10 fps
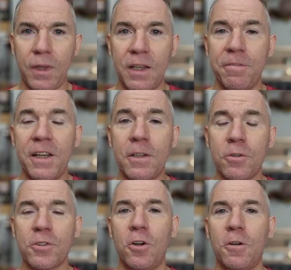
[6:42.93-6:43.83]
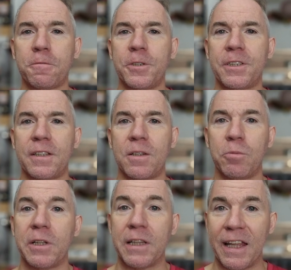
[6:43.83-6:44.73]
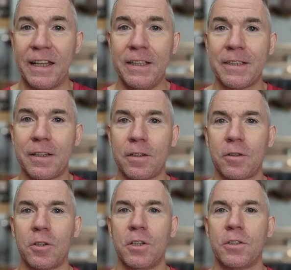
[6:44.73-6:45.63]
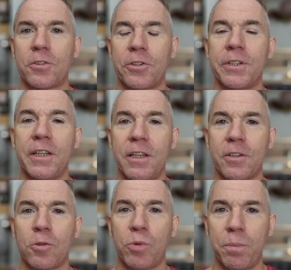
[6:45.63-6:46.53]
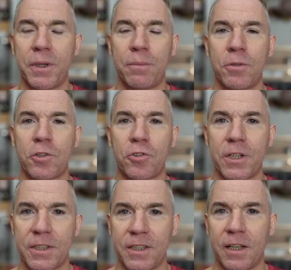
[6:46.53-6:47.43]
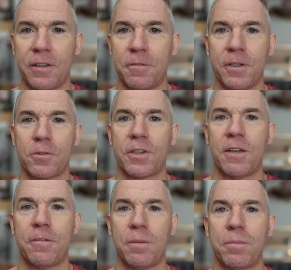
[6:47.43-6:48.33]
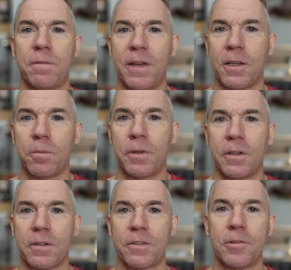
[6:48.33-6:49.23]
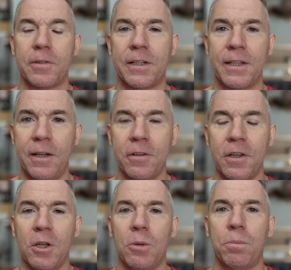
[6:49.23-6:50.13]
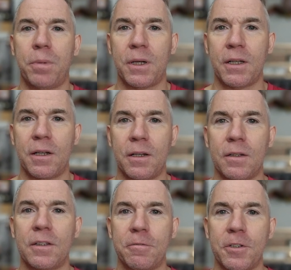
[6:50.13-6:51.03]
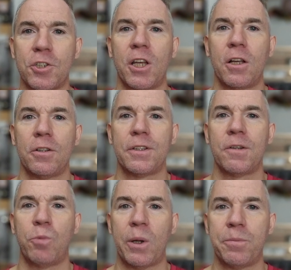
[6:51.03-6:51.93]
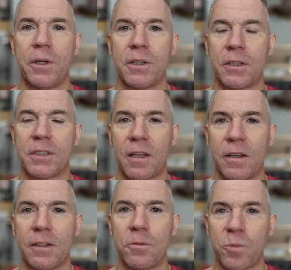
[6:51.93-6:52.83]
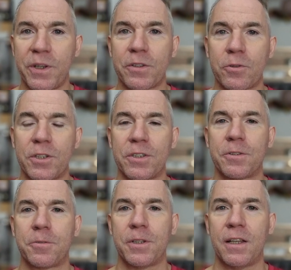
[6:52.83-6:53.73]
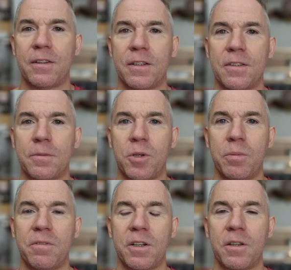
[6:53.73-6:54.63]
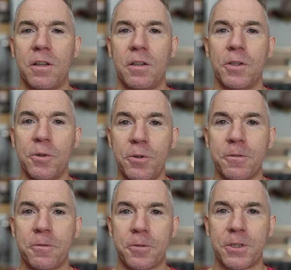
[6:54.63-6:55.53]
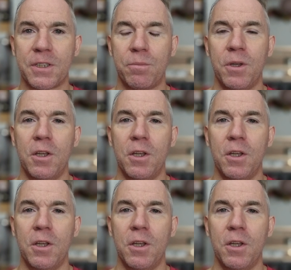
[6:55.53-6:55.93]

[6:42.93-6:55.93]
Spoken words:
event also offered that they will lend certain gear and equipment. I'm not sure exactly if they also have HEPA vacuum cleaners to lend out, but definitely check out the website and resources for that. That's probably very useful for some.